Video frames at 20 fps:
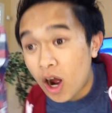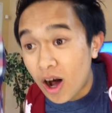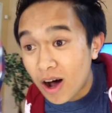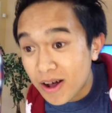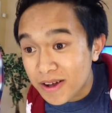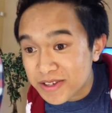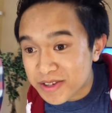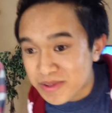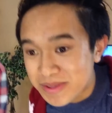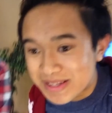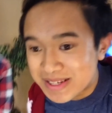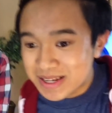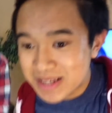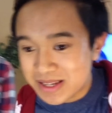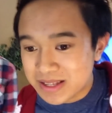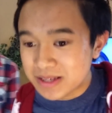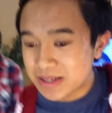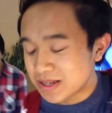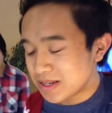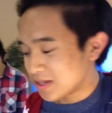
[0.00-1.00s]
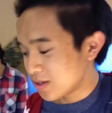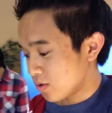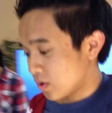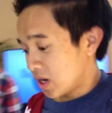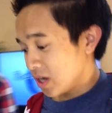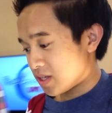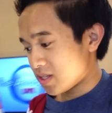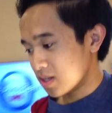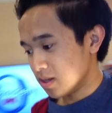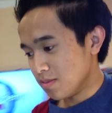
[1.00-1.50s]
Also, this is so
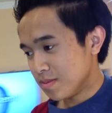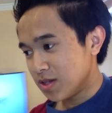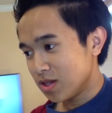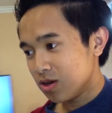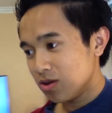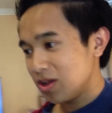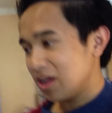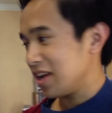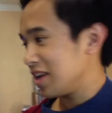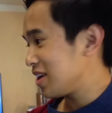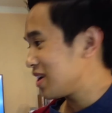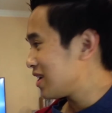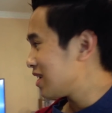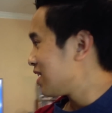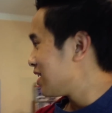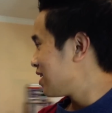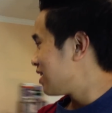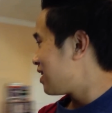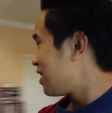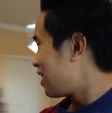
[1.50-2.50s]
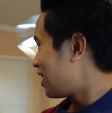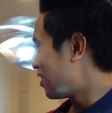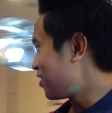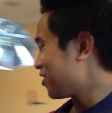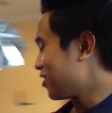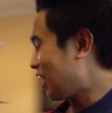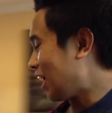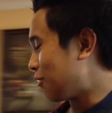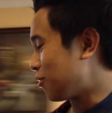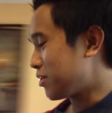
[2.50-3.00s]
awesome. So, like, I don't
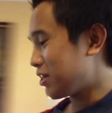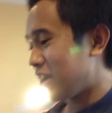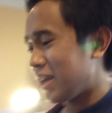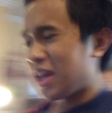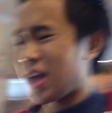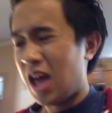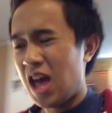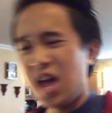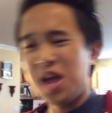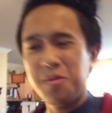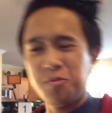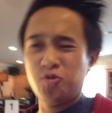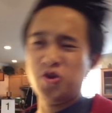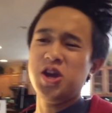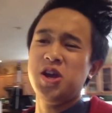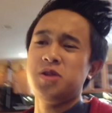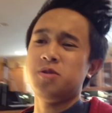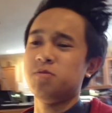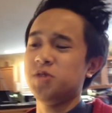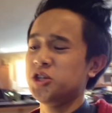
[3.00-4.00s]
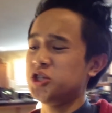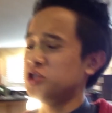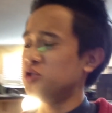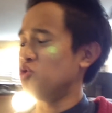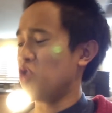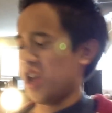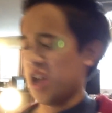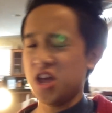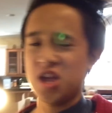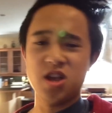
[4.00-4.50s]
know. I was like, hey, Brandon, we should
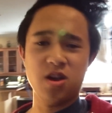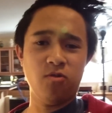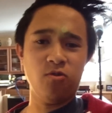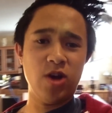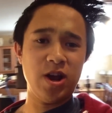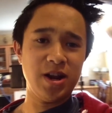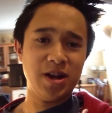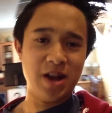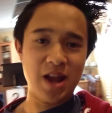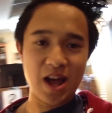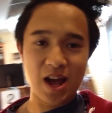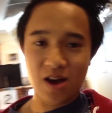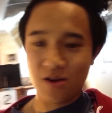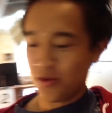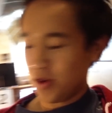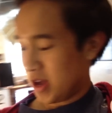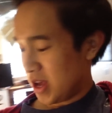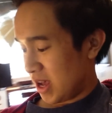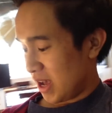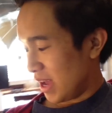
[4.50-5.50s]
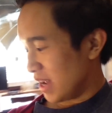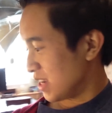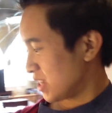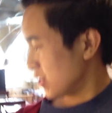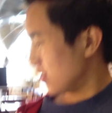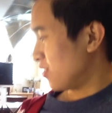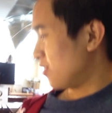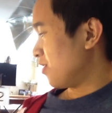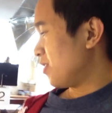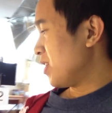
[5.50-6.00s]
do a hangout right now. And
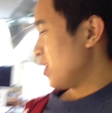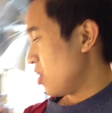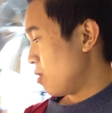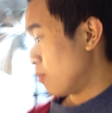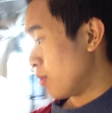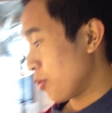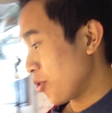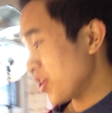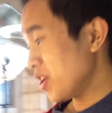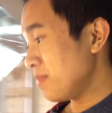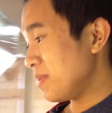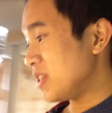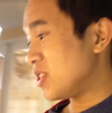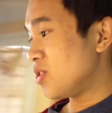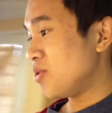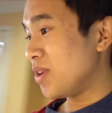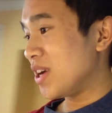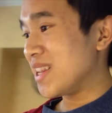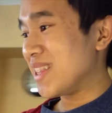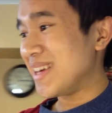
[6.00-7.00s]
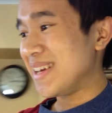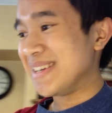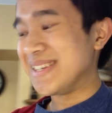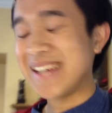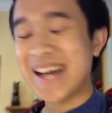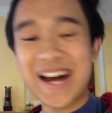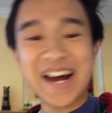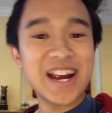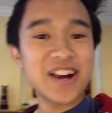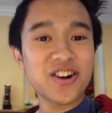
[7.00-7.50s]
so what we're going to be doing the
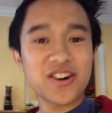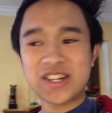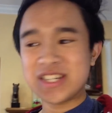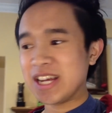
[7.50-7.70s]
entire